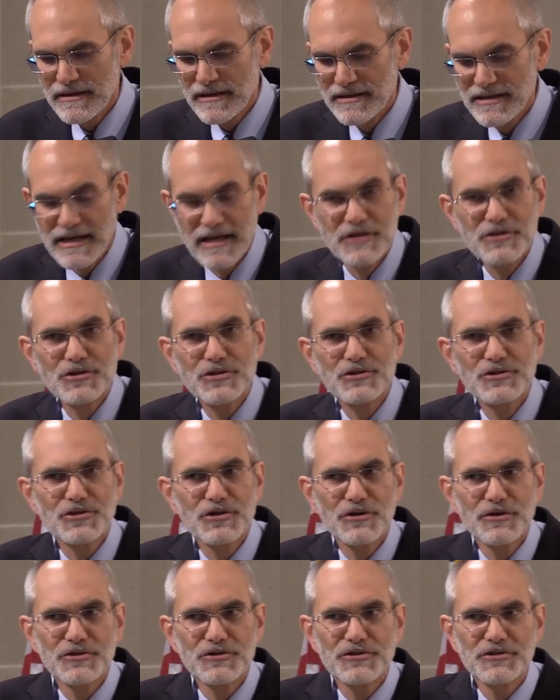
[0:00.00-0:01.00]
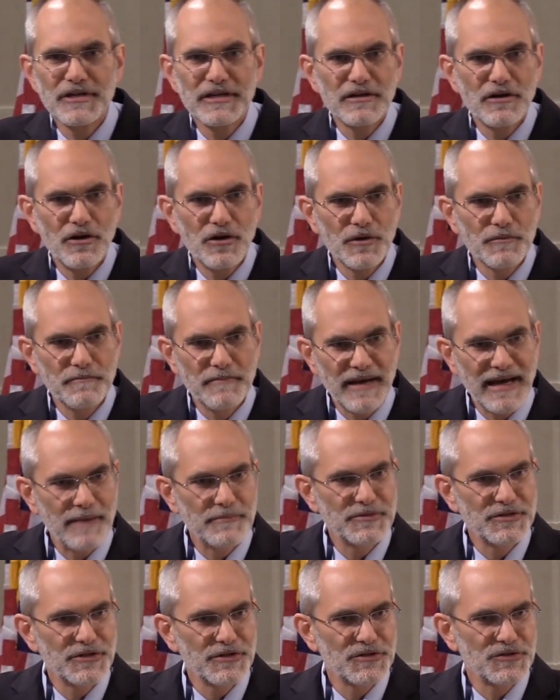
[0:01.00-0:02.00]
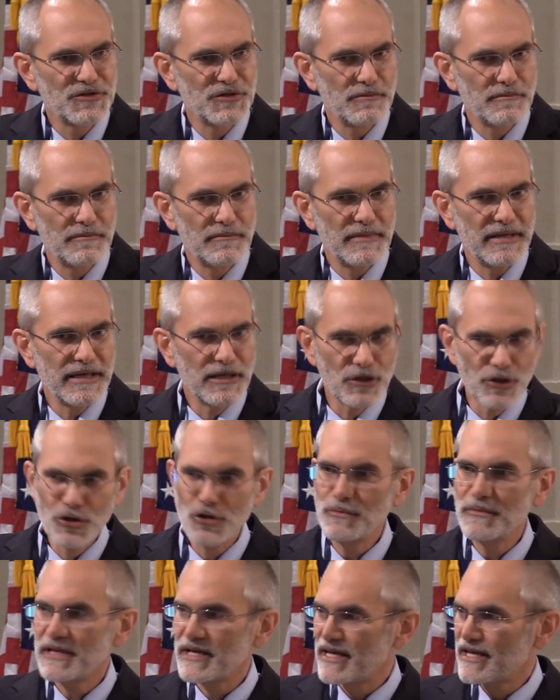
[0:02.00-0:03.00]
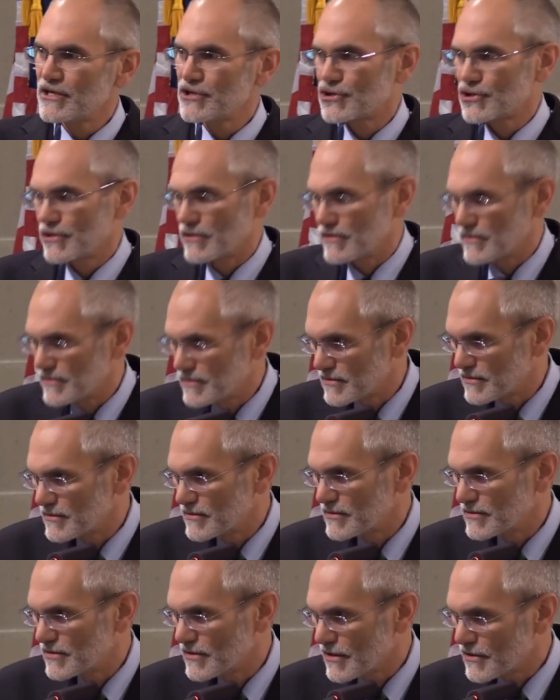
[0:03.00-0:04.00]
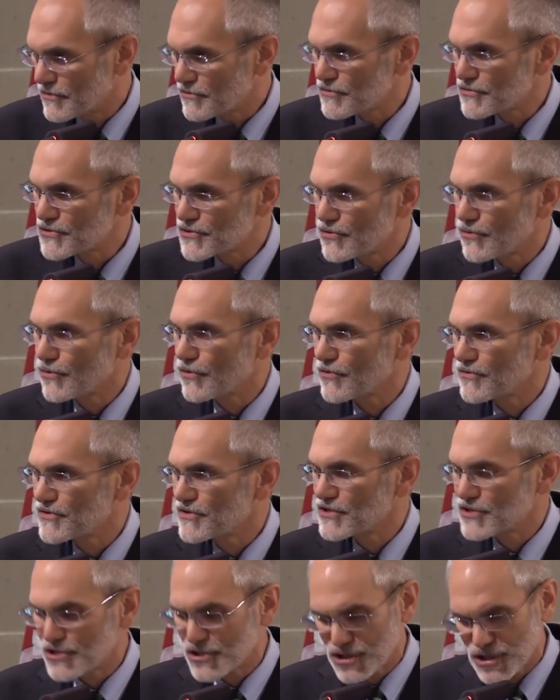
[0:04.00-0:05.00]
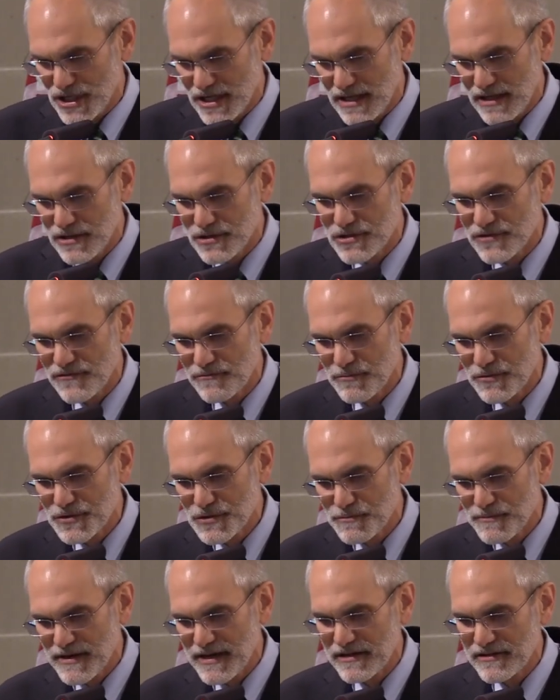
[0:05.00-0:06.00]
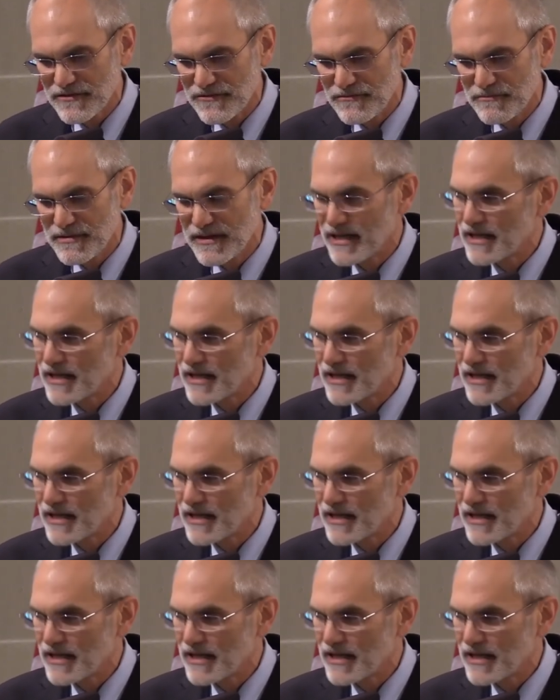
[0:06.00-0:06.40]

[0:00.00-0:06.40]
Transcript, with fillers: in the ancient church, they called baptism illumination to underscore this change of perspective,